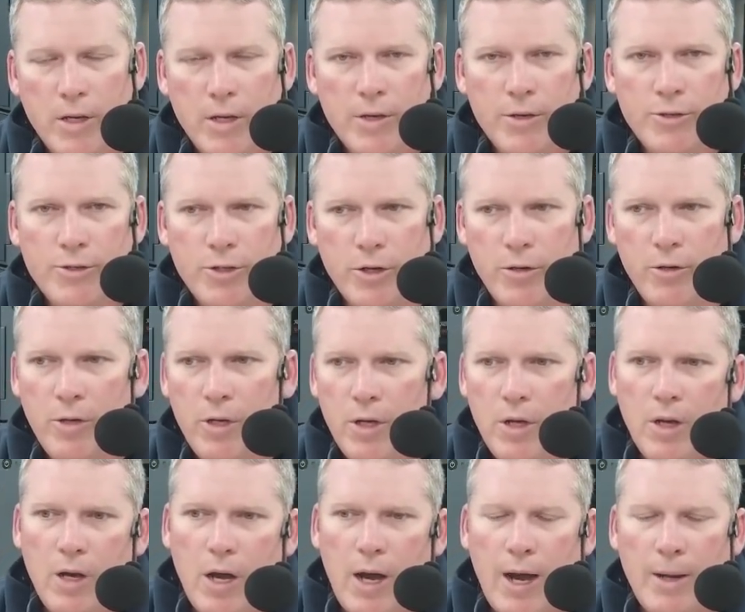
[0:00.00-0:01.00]
So
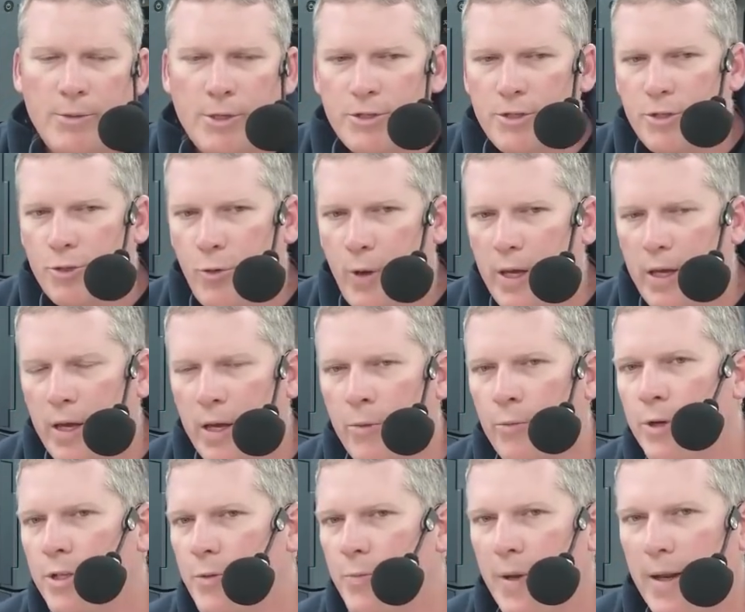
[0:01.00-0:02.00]
I'm just tweaking
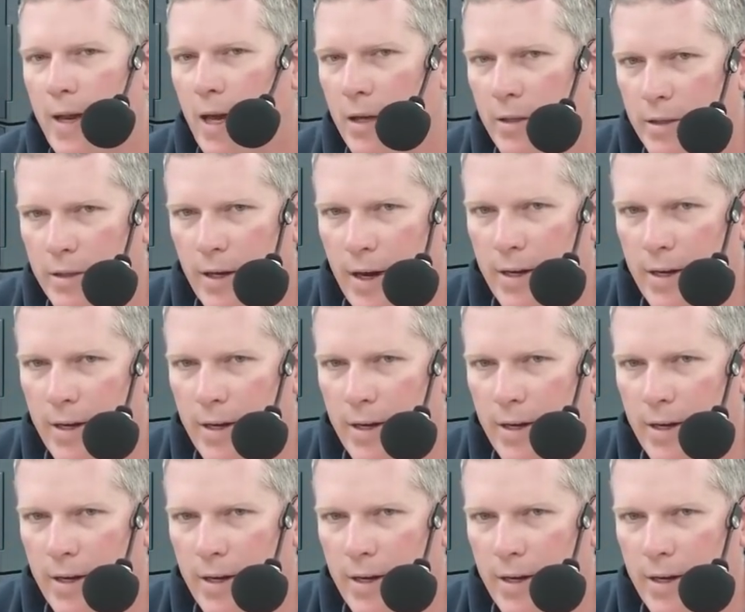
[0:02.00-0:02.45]
what's been out there.